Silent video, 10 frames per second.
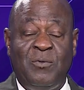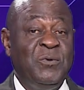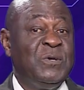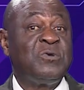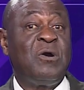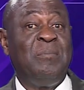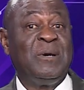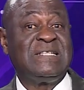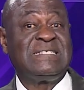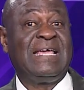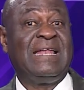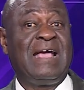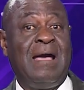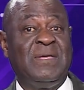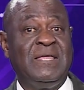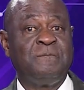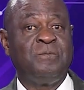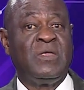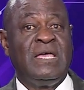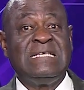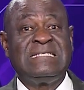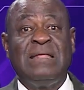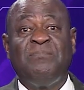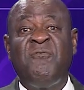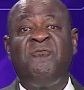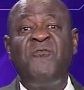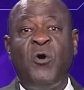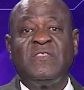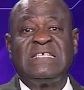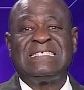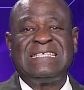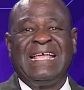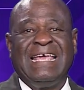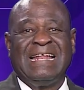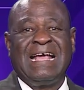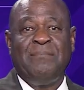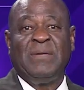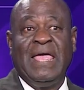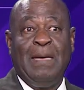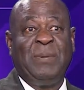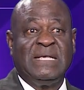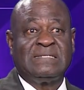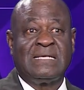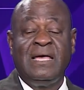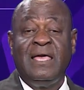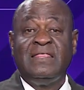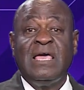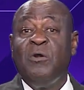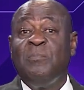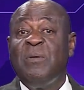when we talk about the second coming, he said before the second coming happens, there will